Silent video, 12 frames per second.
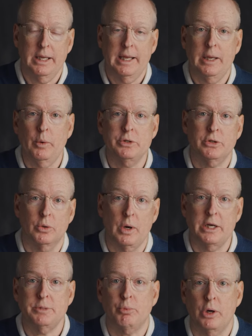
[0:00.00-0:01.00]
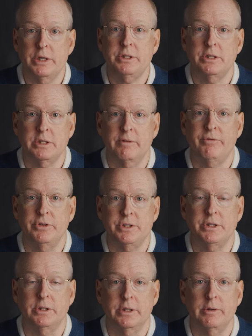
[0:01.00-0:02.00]
He went to a rice processing
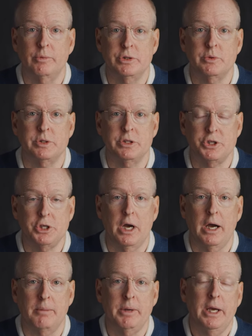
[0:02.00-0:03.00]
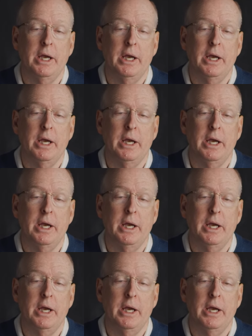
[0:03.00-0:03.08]
facility, which was his job,